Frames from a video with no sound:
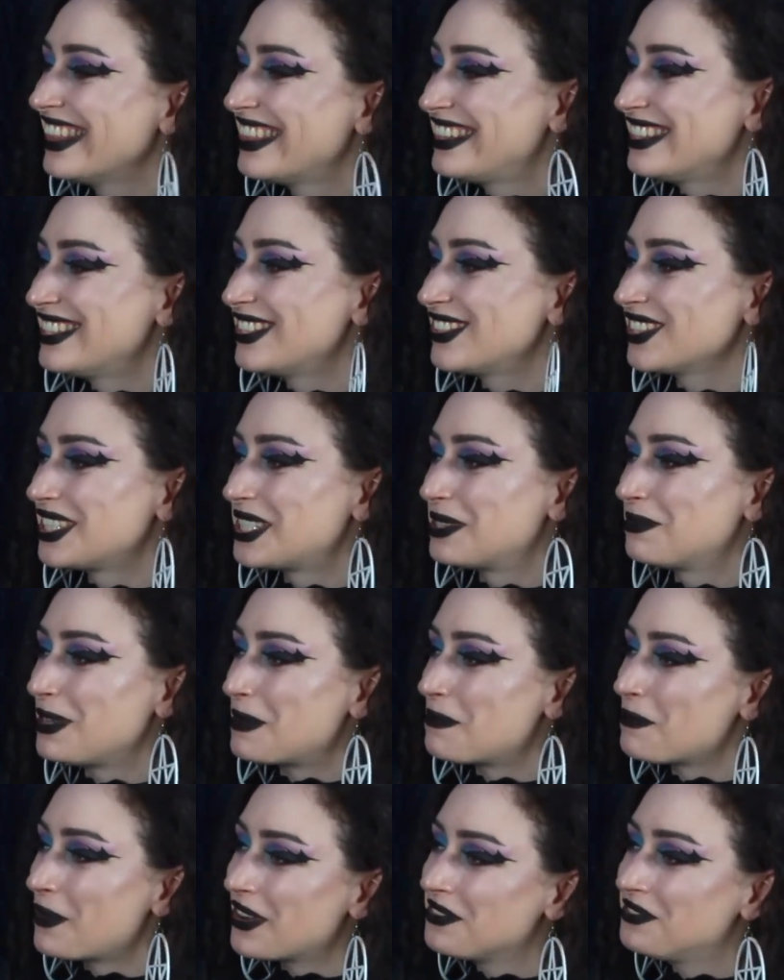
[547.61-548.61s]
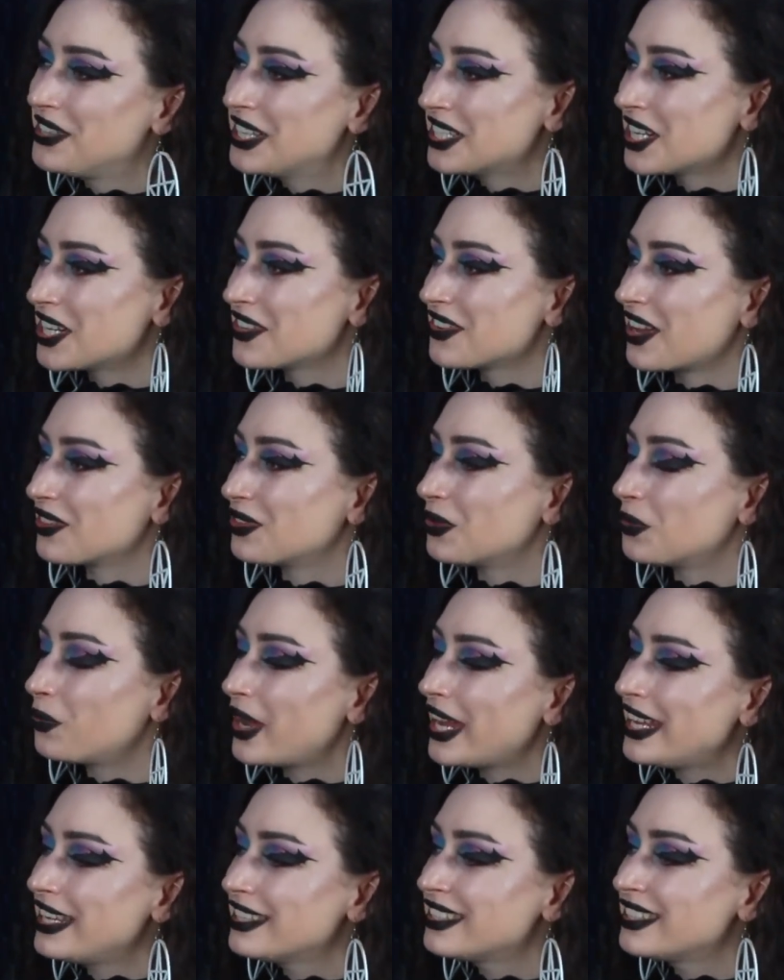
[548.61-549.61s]
This fits me perfect around the
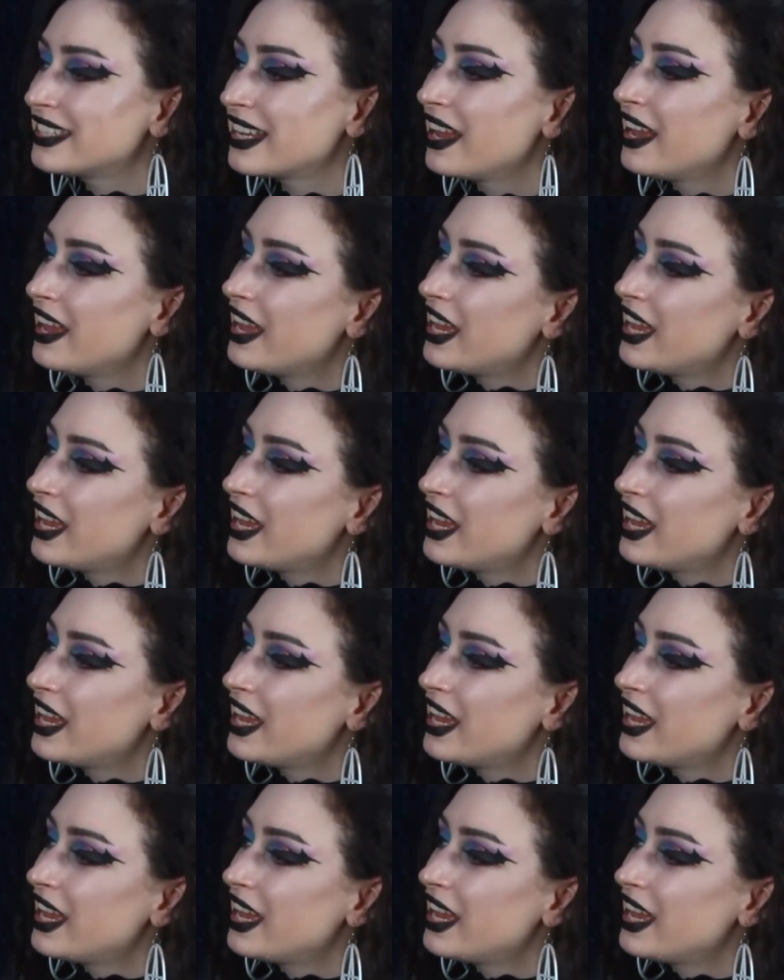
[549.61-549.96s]
waist,